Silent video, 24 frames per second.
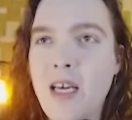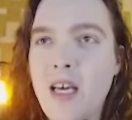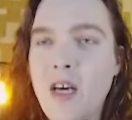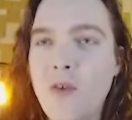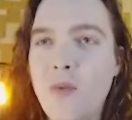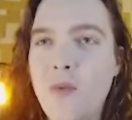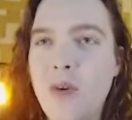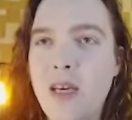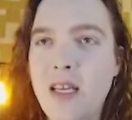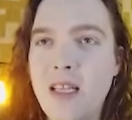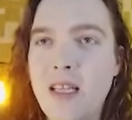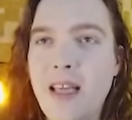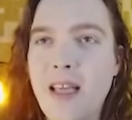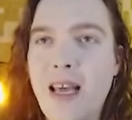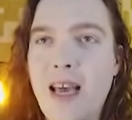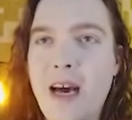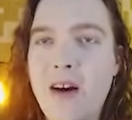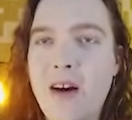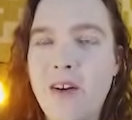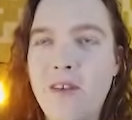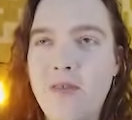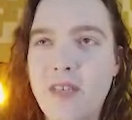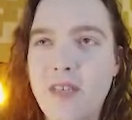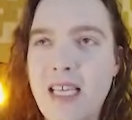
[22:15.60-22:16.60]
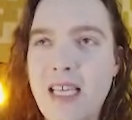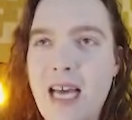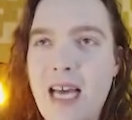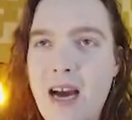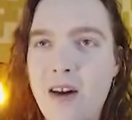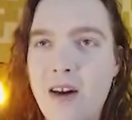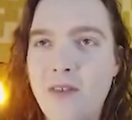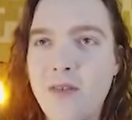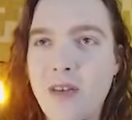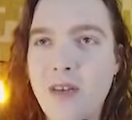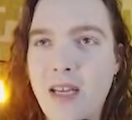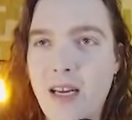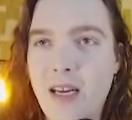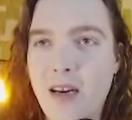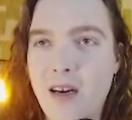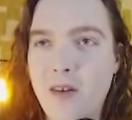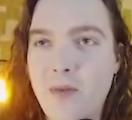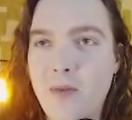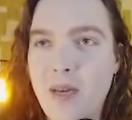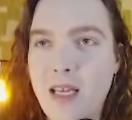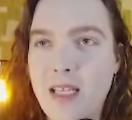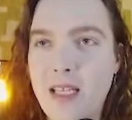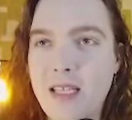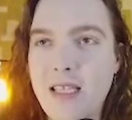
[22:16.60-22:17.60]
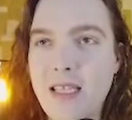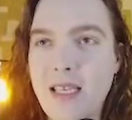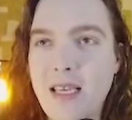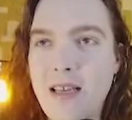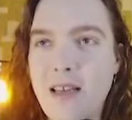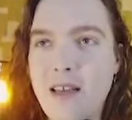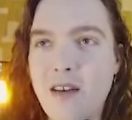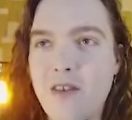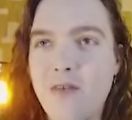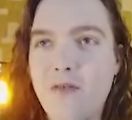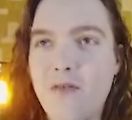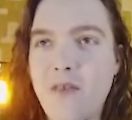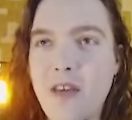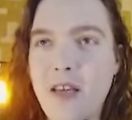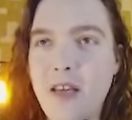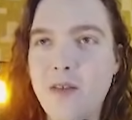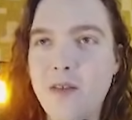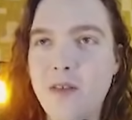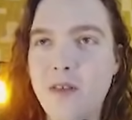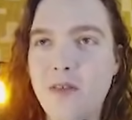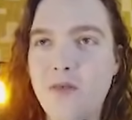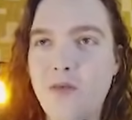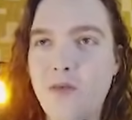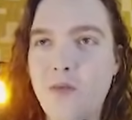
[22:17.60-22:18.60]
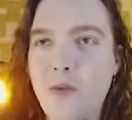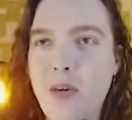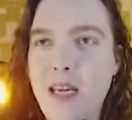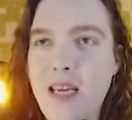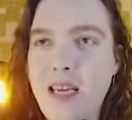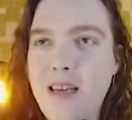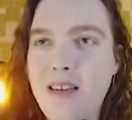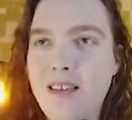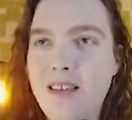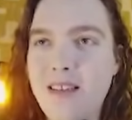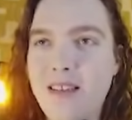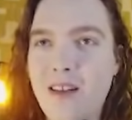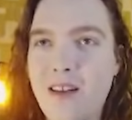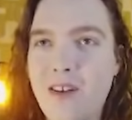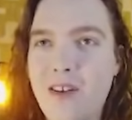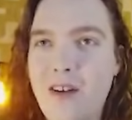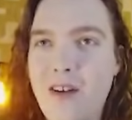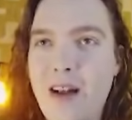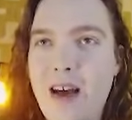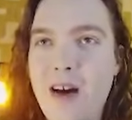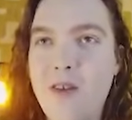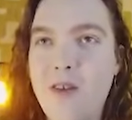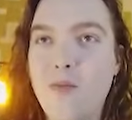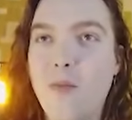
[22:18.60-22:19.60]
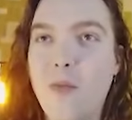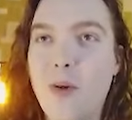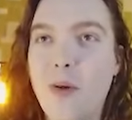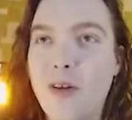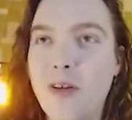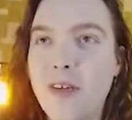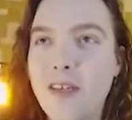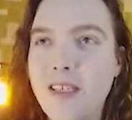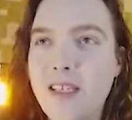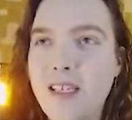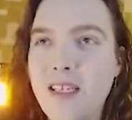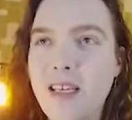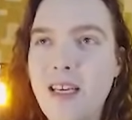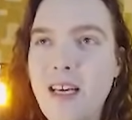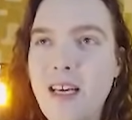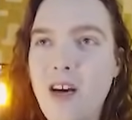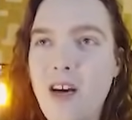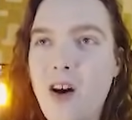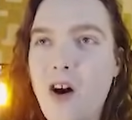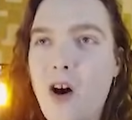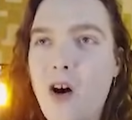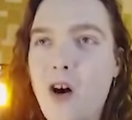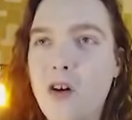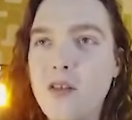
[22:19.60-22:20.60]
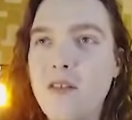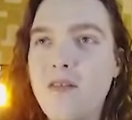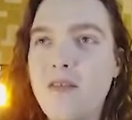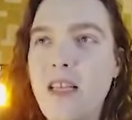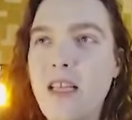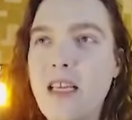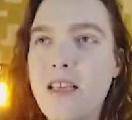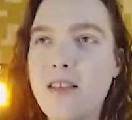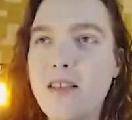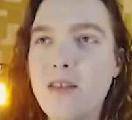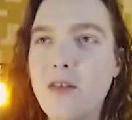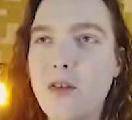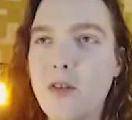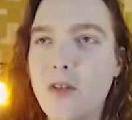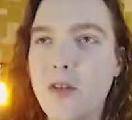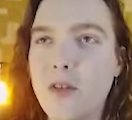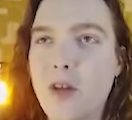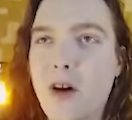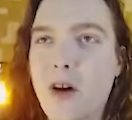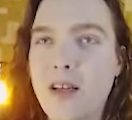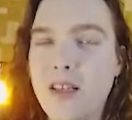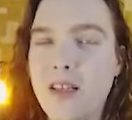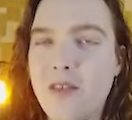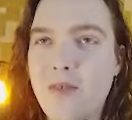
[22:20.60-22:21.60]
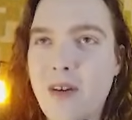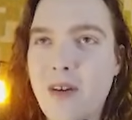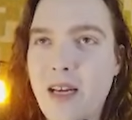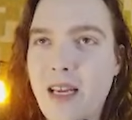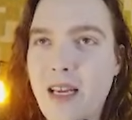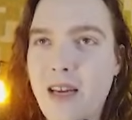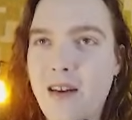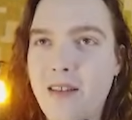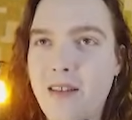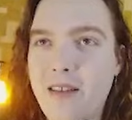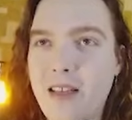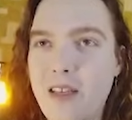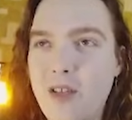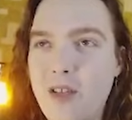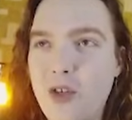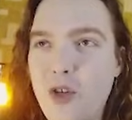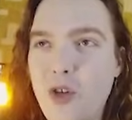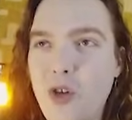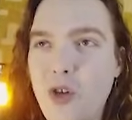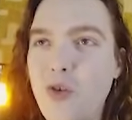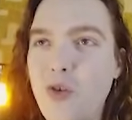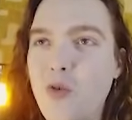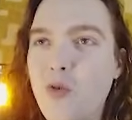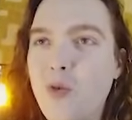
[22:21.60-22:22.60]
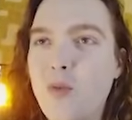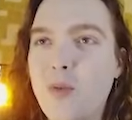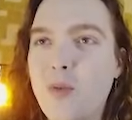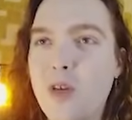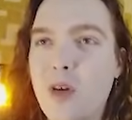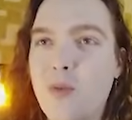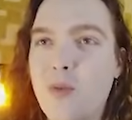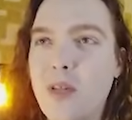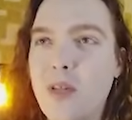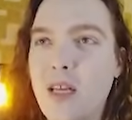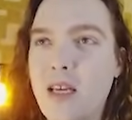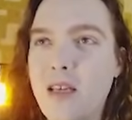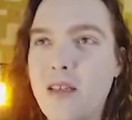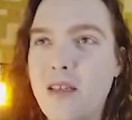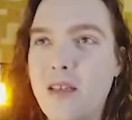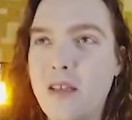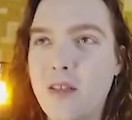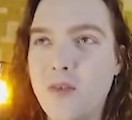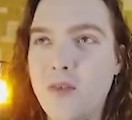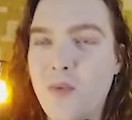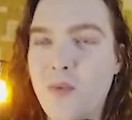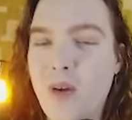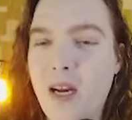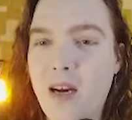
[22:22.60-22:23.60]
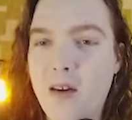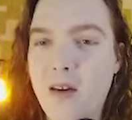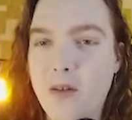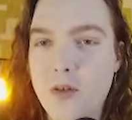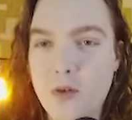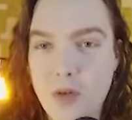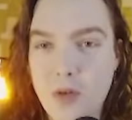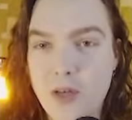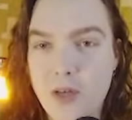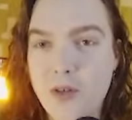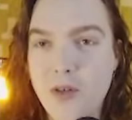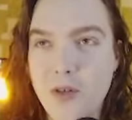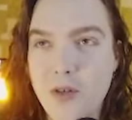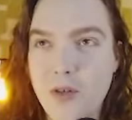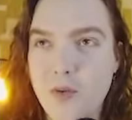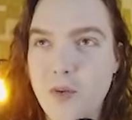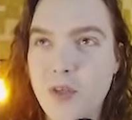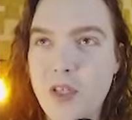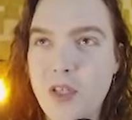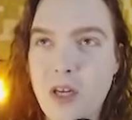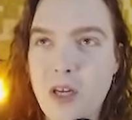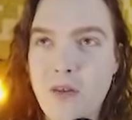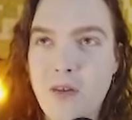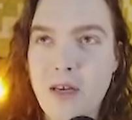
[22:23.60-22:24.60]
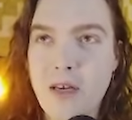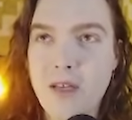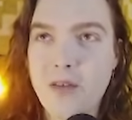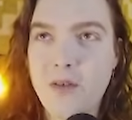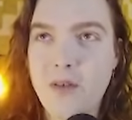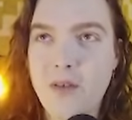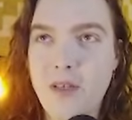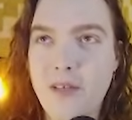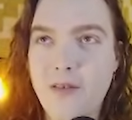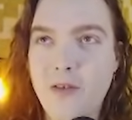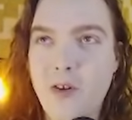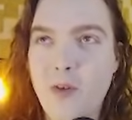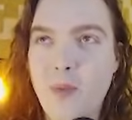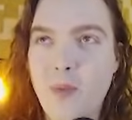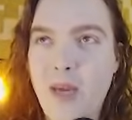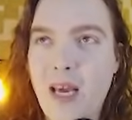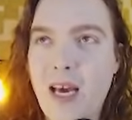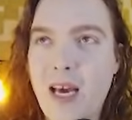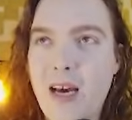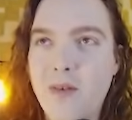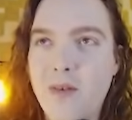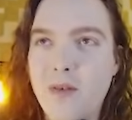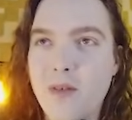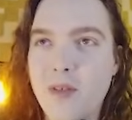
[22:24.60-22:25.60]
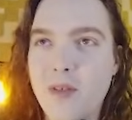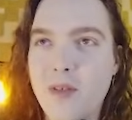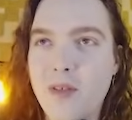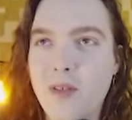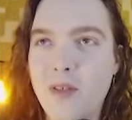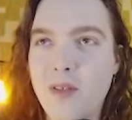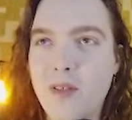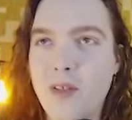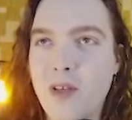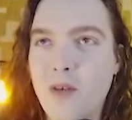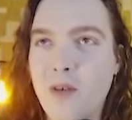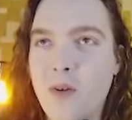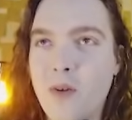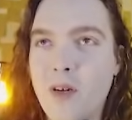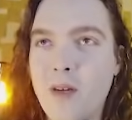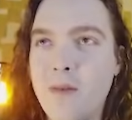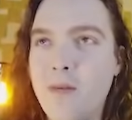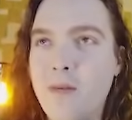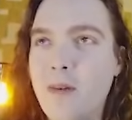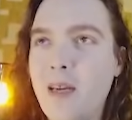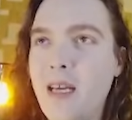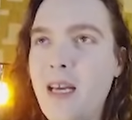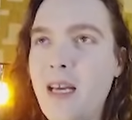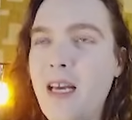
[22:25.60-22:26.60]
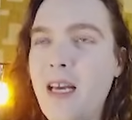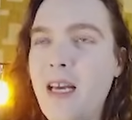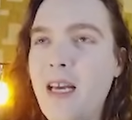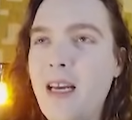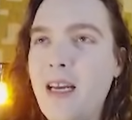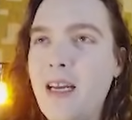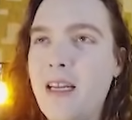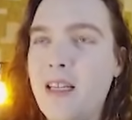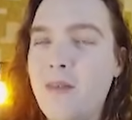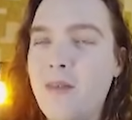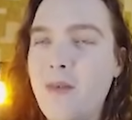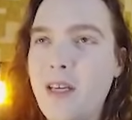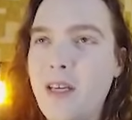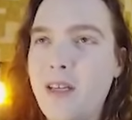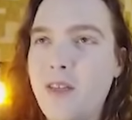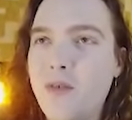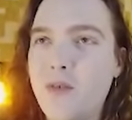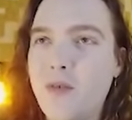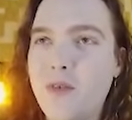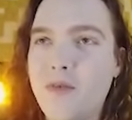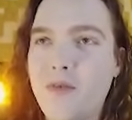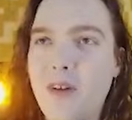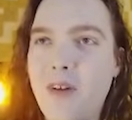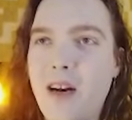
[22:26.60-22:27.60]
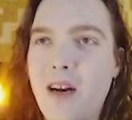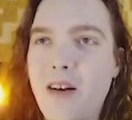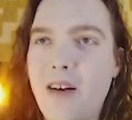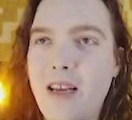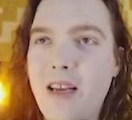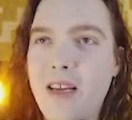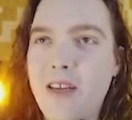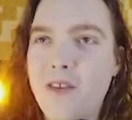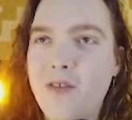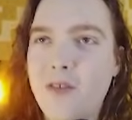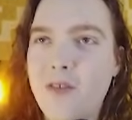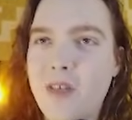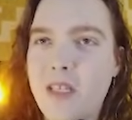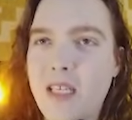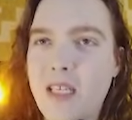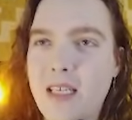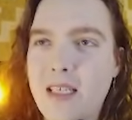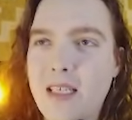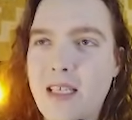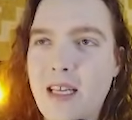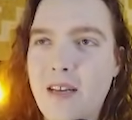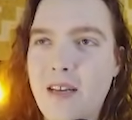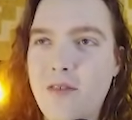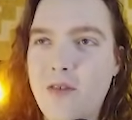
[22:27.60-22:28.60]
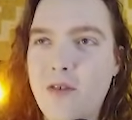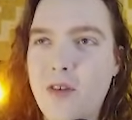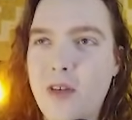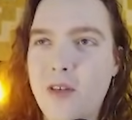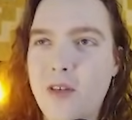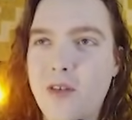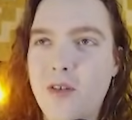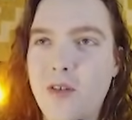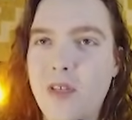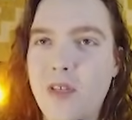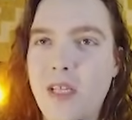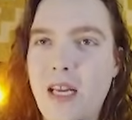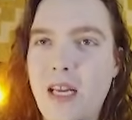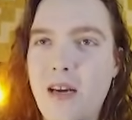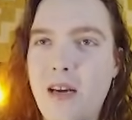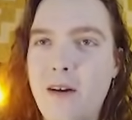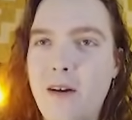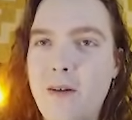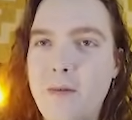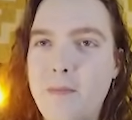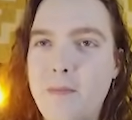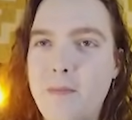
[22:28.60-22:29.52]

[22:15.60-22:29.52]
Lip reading: We get a layout of a town here. We can see their fields of wheat that are now burnt. All of these little dots right here, these cubes, are places where structures would generate, so these would all be houses and so on. And then we get to a very interesting set of structures here.